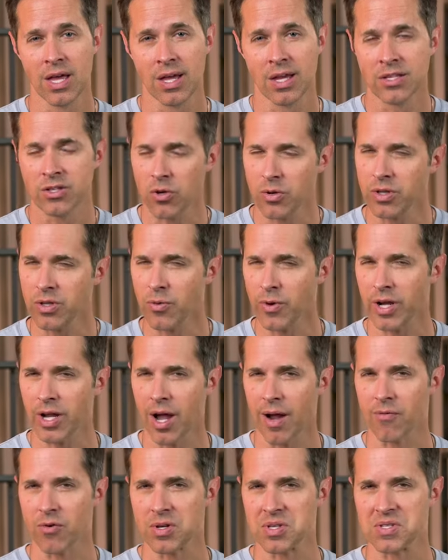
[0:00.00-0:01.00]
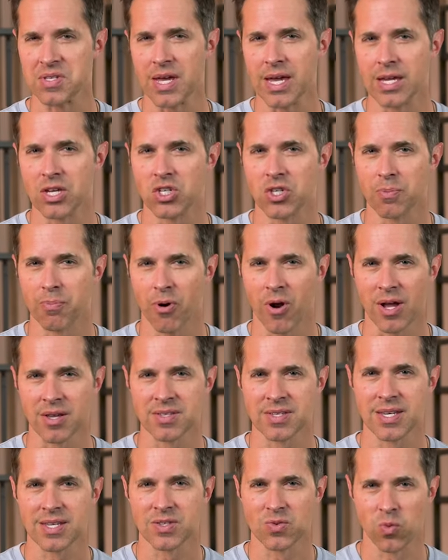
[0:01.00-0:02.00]
During the recovery stage, the
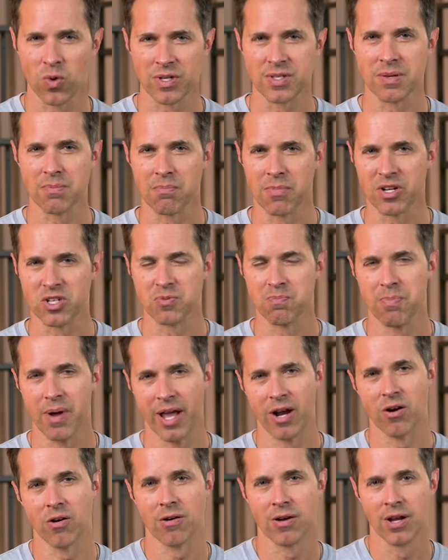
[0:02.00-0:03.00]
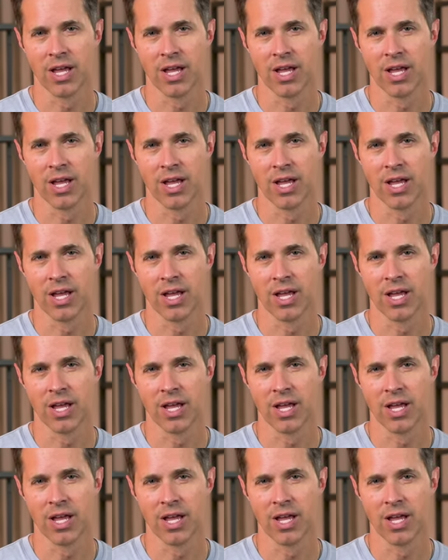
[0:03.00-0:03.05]
process wasn't much better.